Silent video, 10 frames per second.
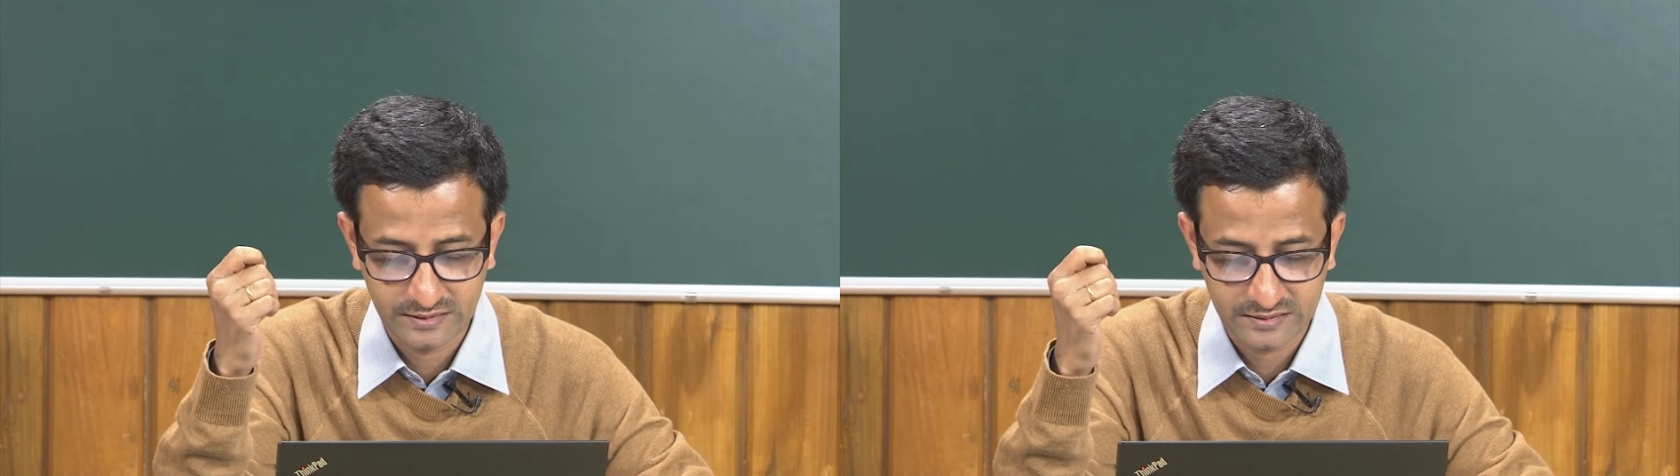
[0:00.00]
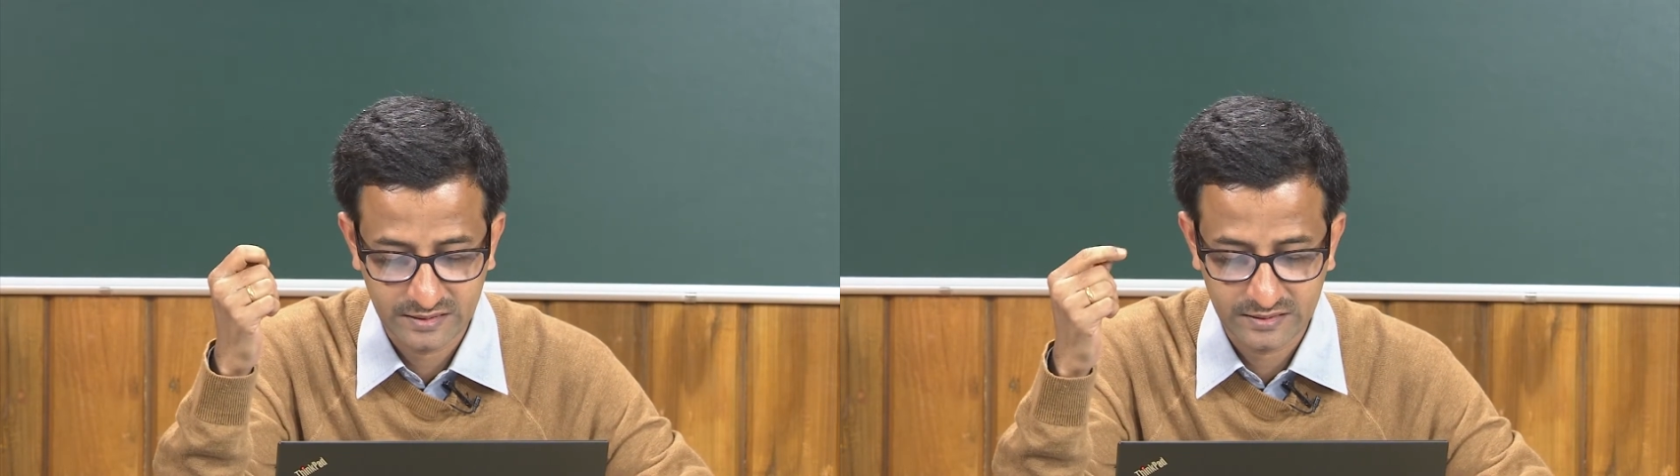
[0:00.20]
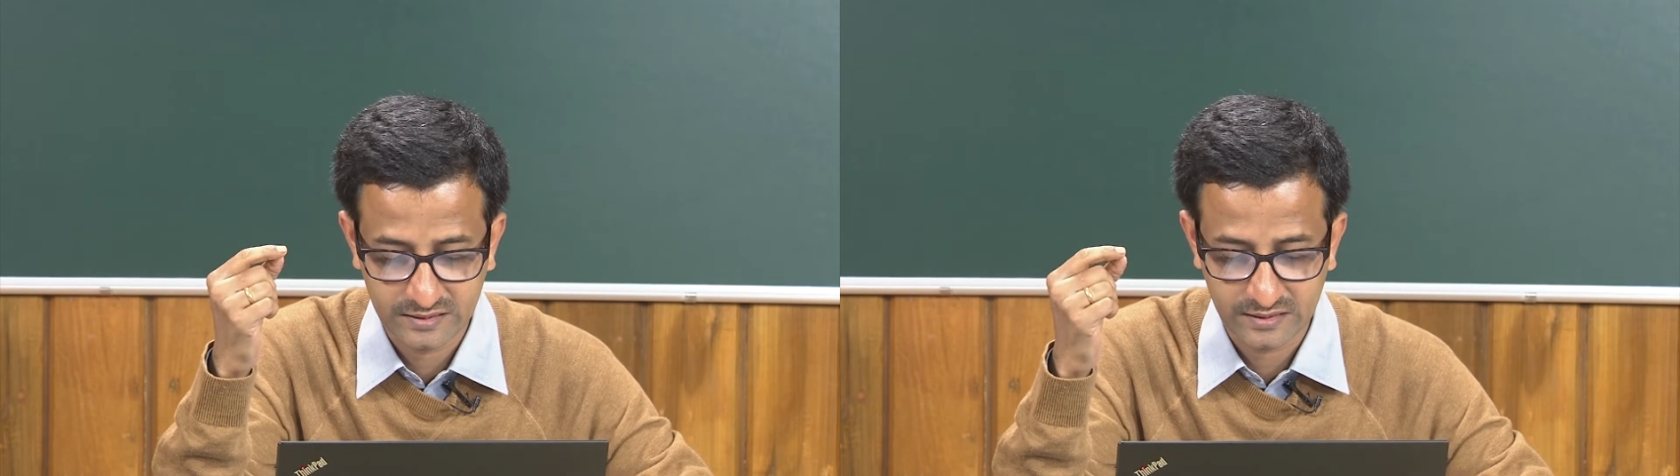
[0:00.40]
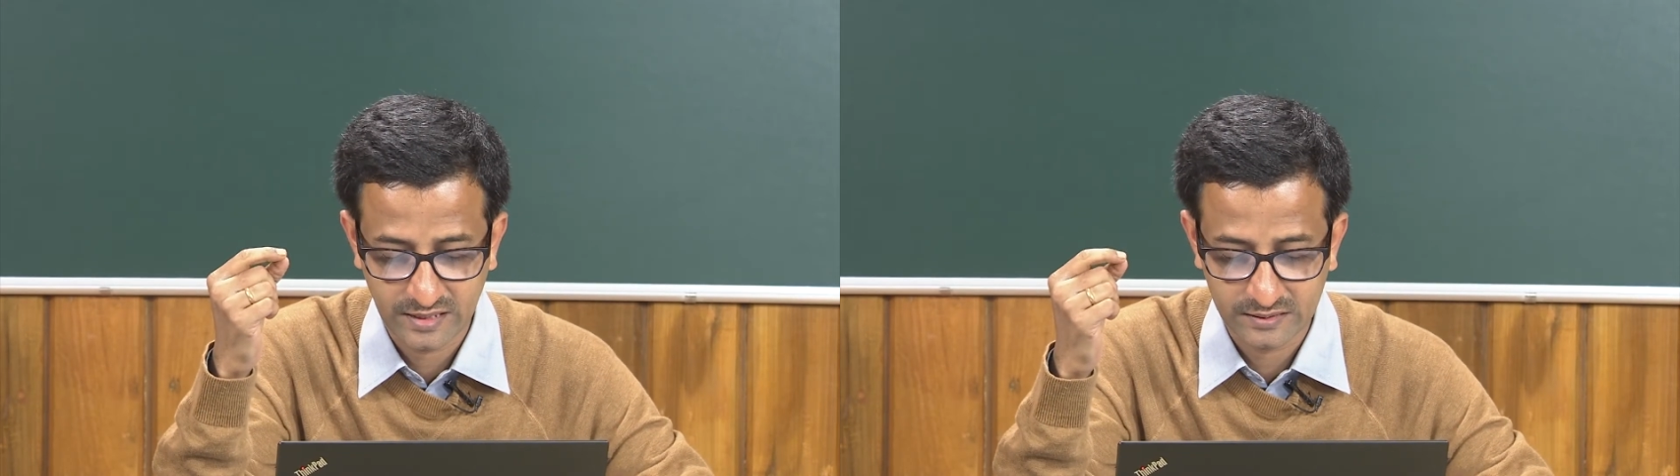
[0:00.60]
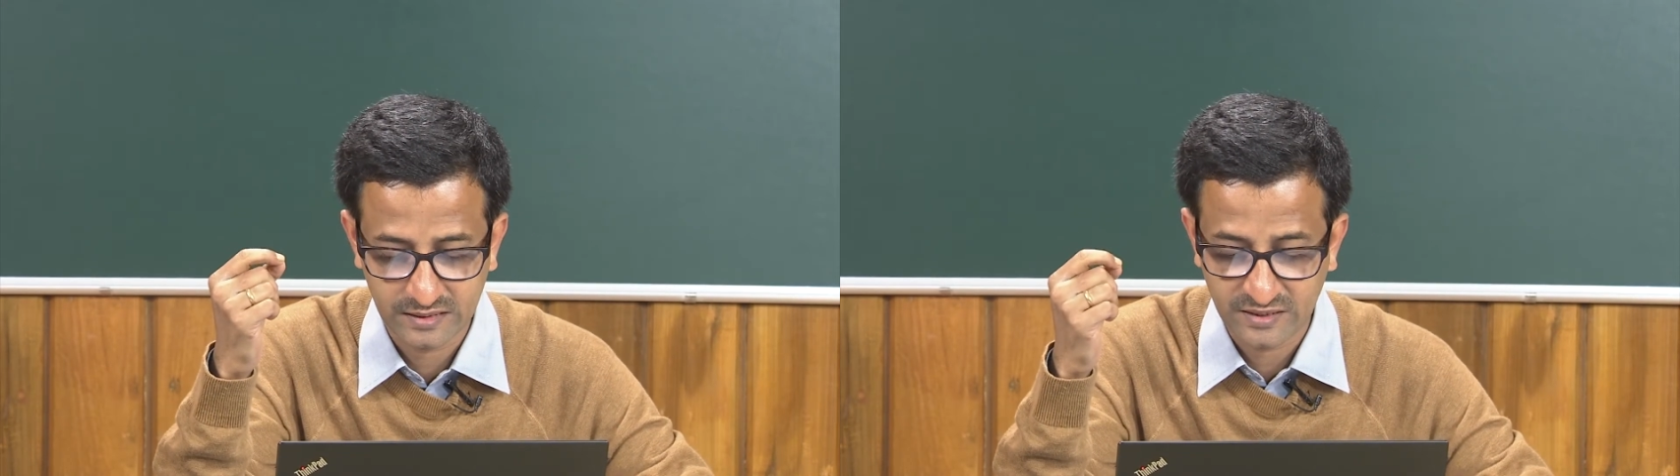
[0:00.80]
necessity
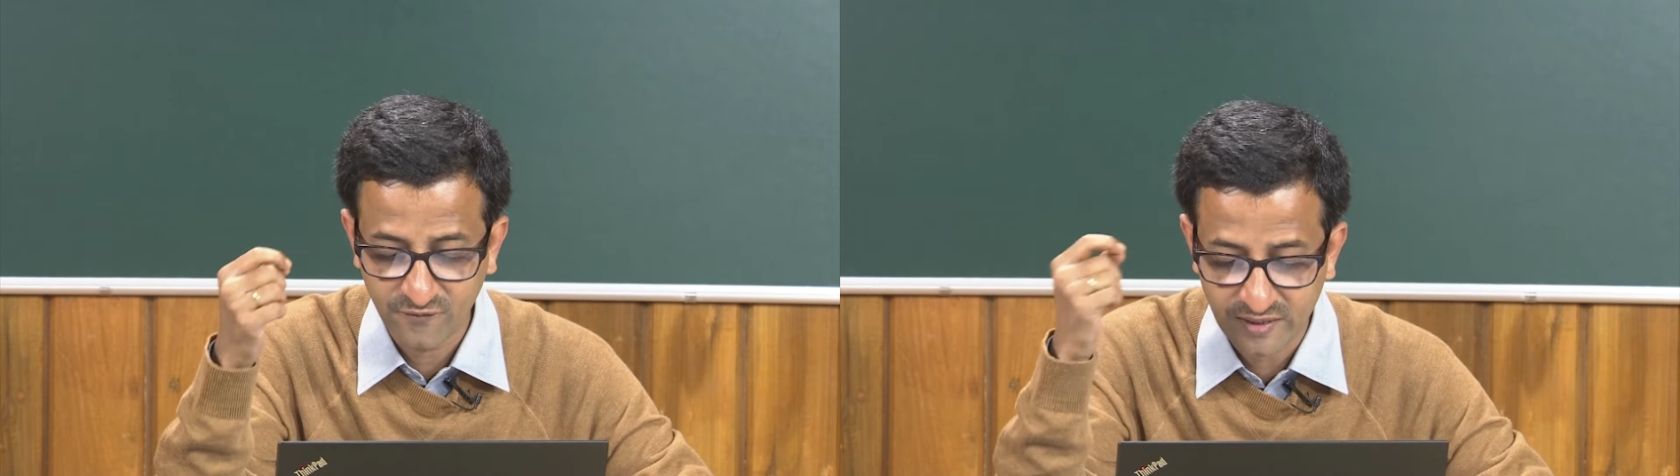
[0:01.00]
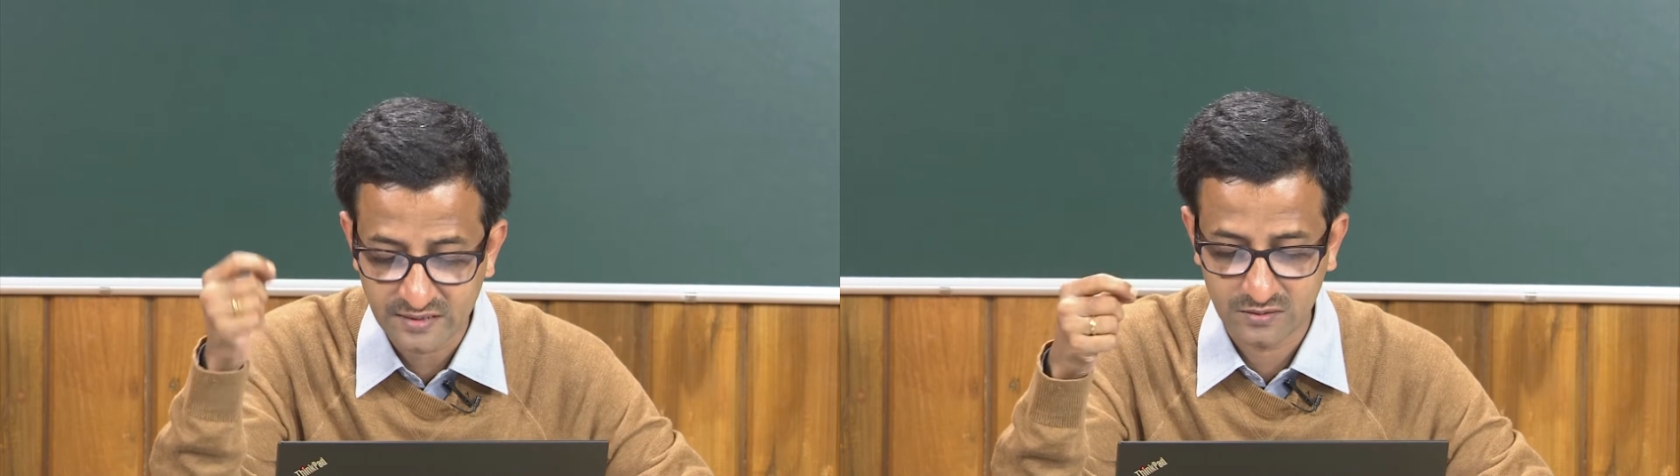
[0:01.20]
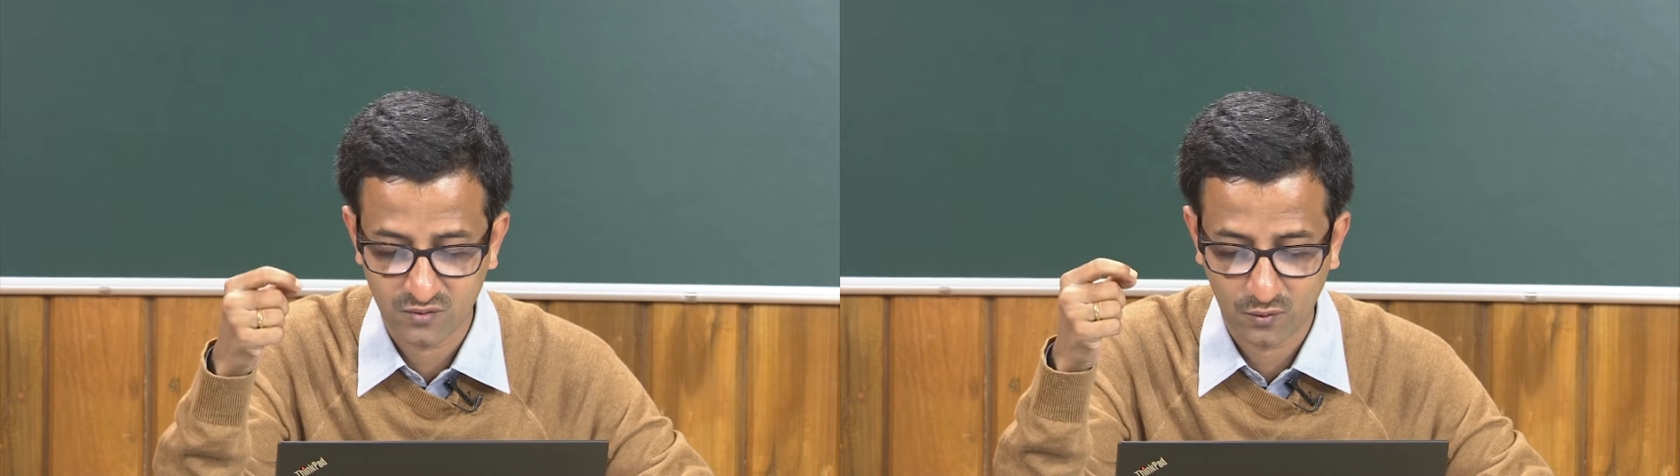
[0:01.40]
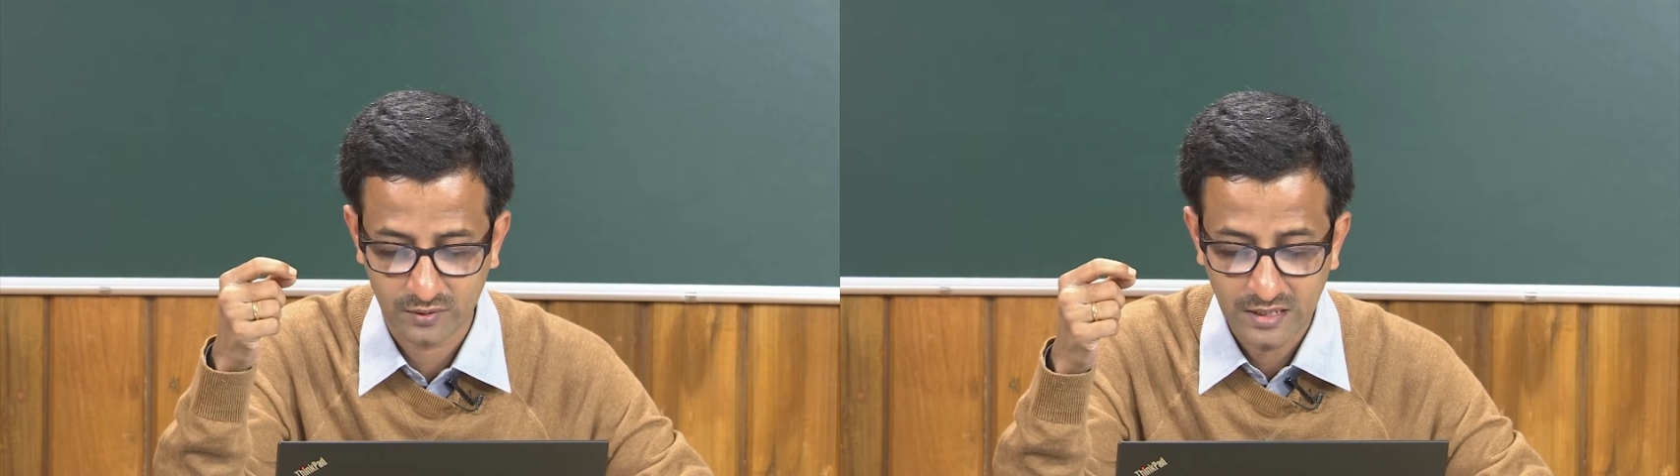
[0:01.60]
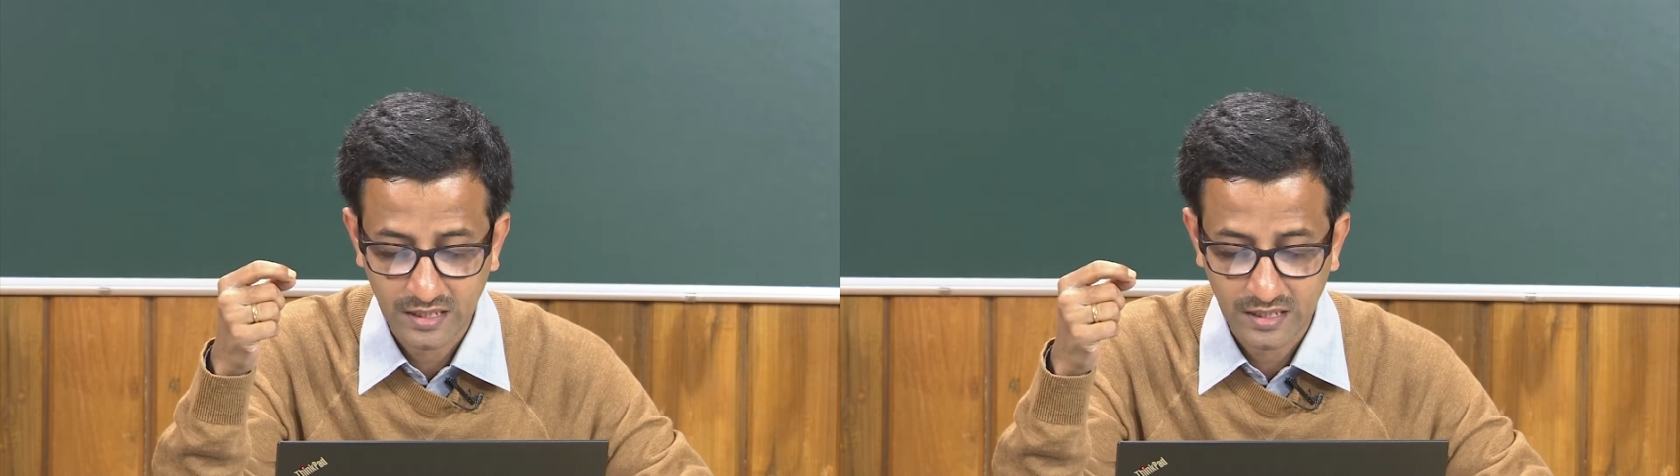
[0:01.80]
and the difference or